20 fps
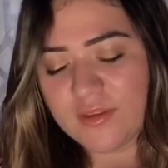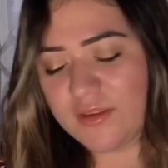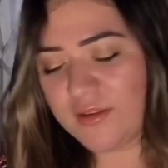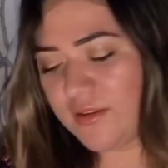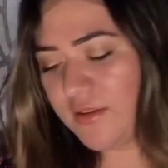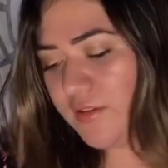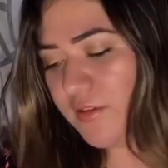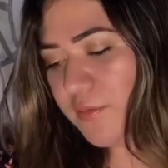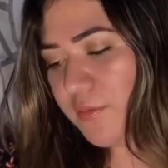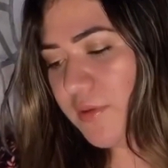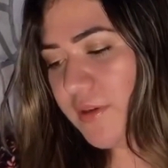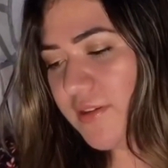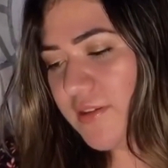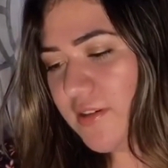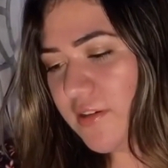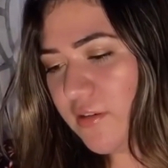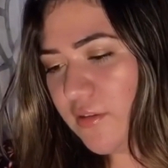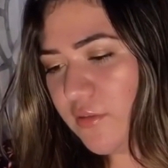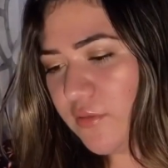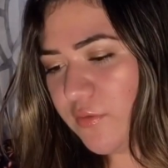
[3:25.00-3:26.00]
This
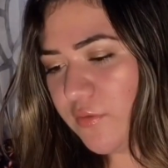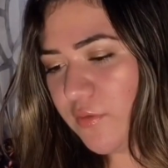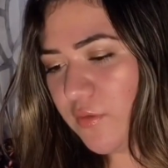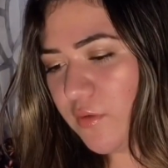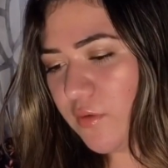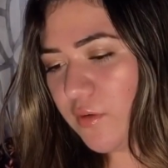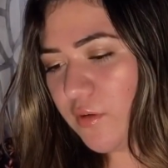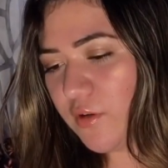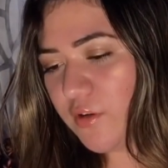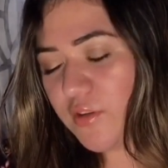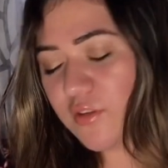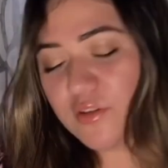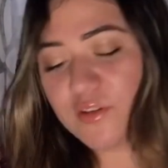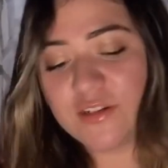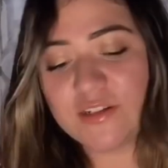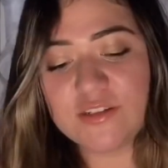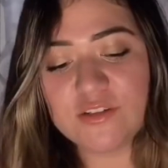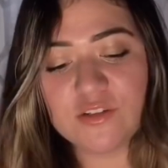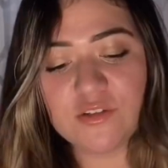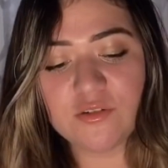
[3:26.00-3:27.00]
retails for
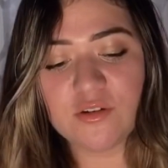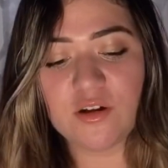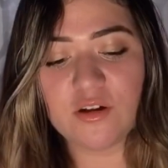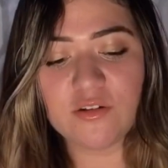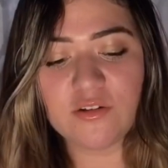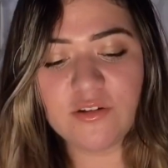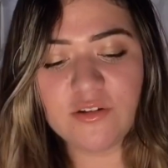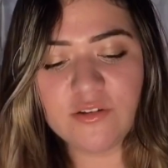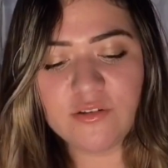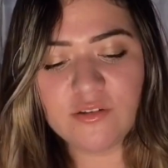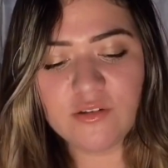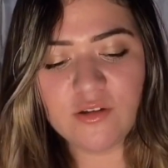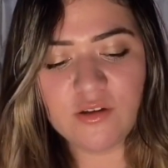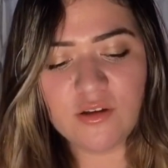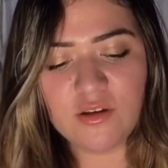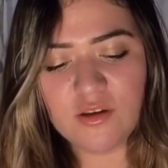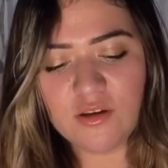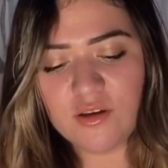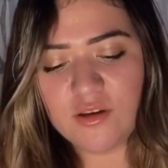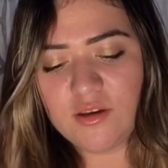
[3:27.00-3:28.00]
$32,
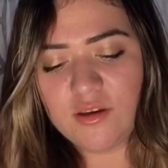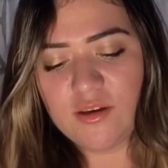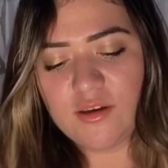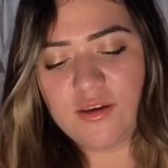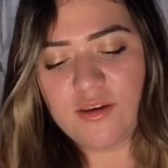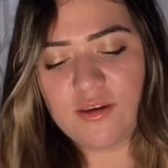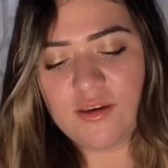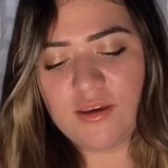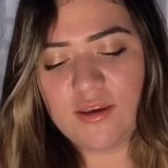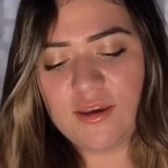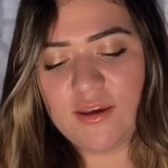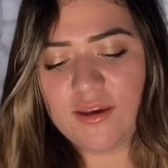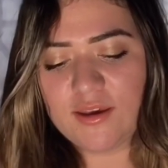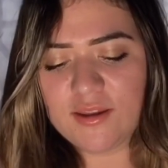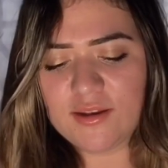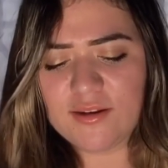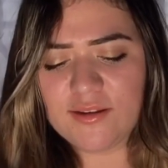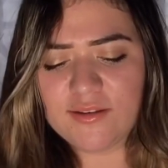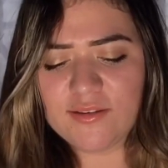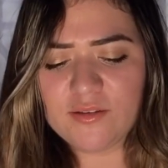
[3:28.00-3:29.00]

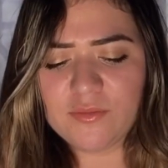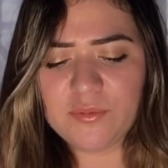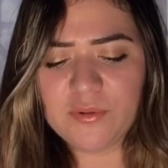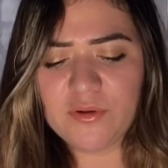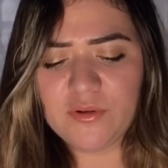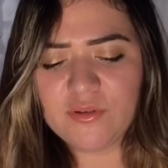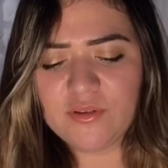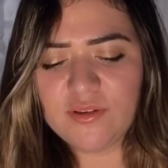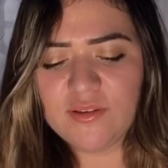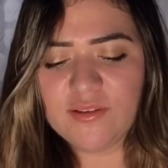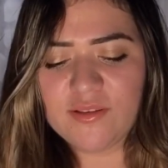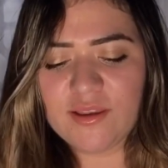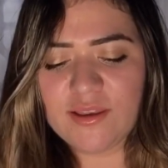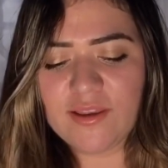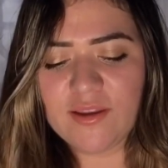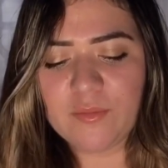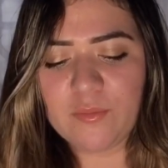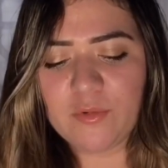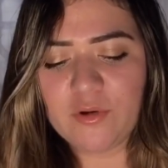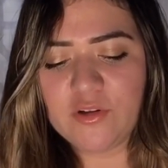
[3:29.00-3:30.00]
and I suppose it's
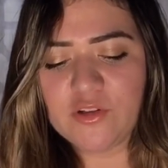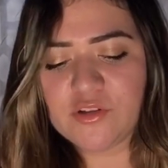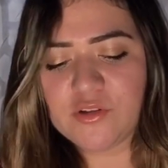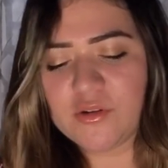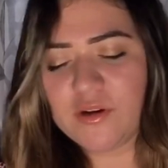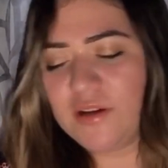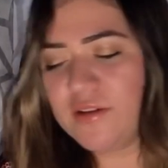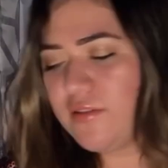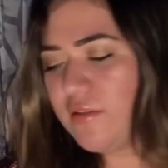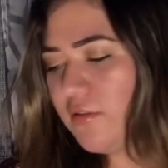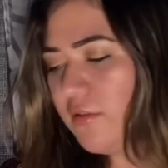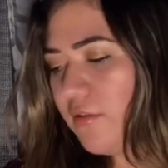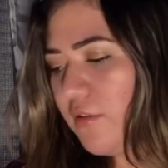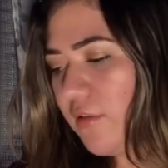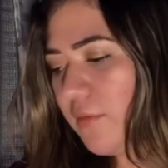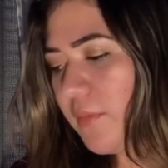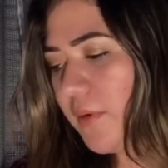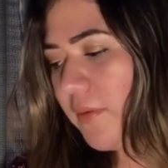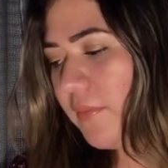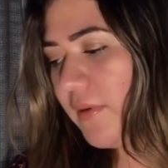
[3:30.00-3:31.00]
like a moisturizer
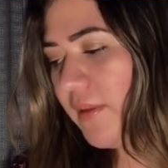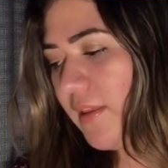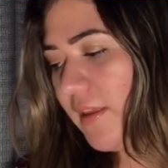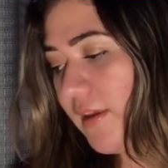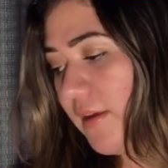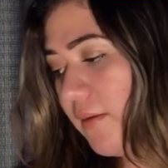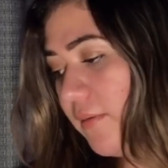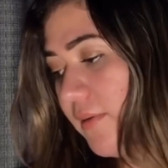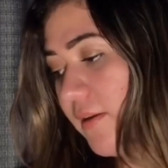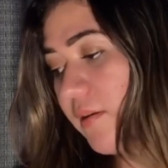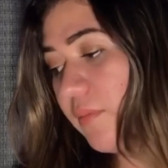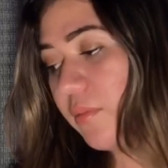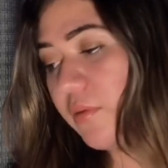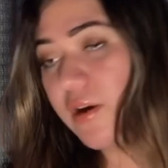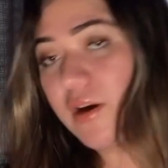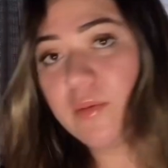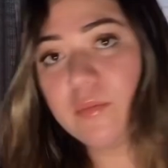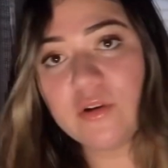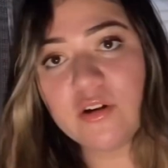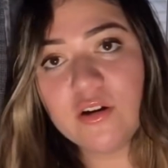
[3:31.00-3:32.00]
or maybe like even a
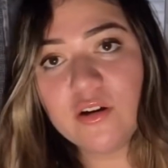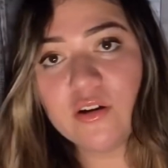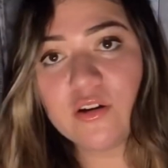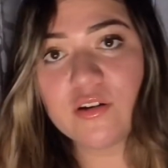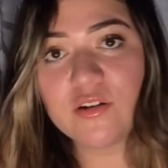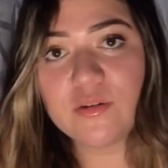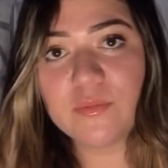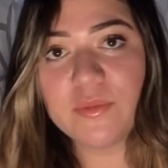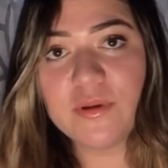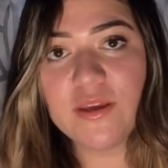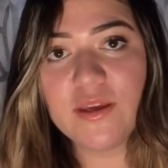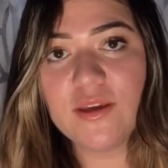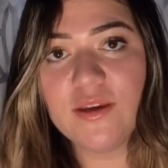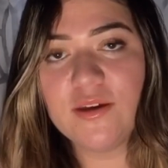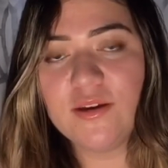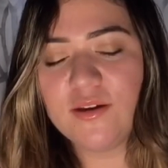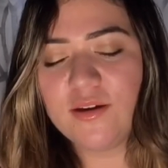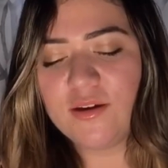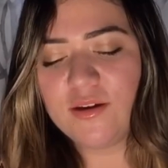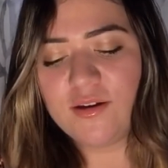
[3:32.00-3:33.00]
primer, could be.
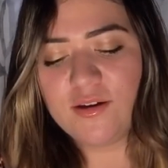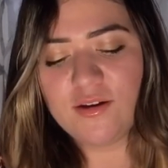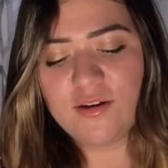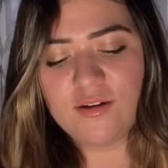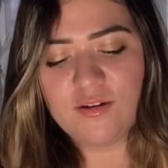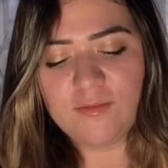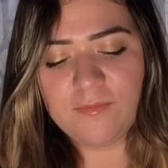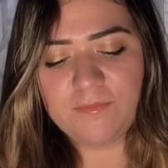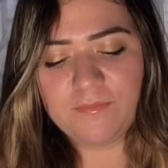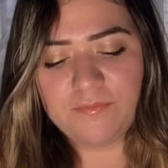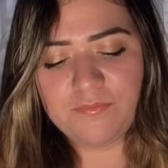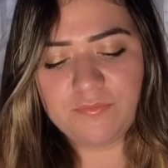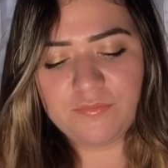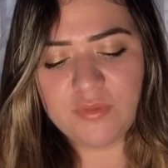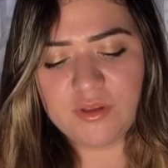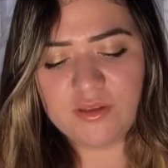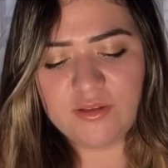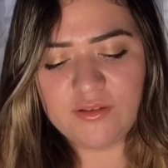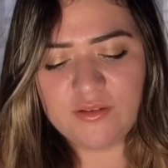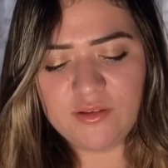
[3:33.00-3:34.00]

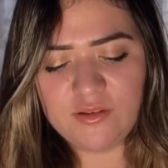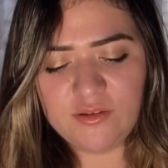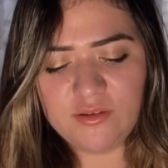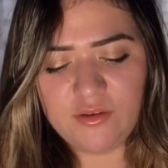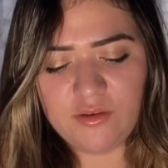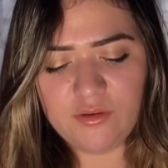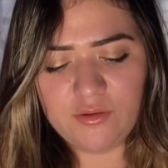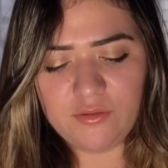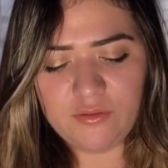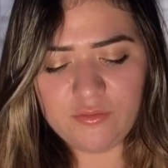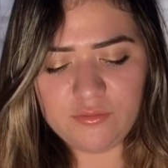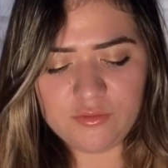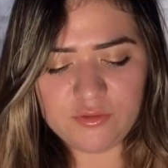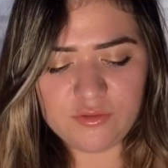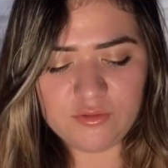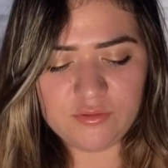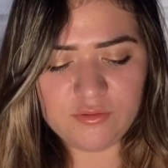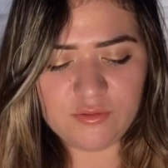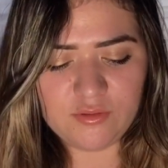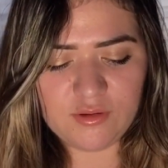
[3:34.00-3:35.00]
But this is
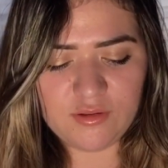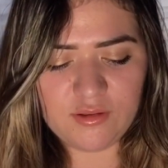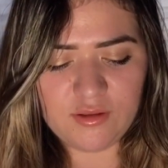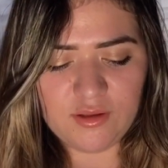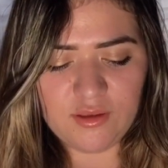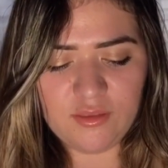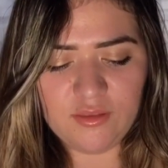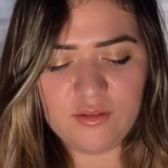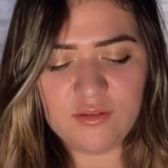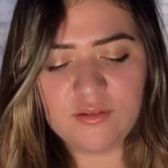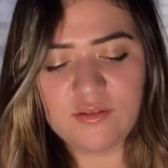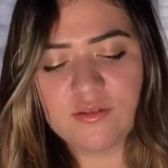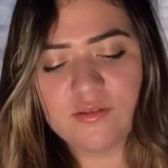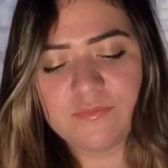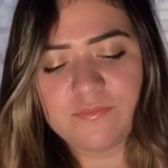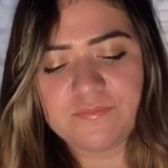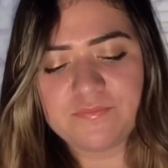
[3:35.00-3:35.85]
cute. I like this.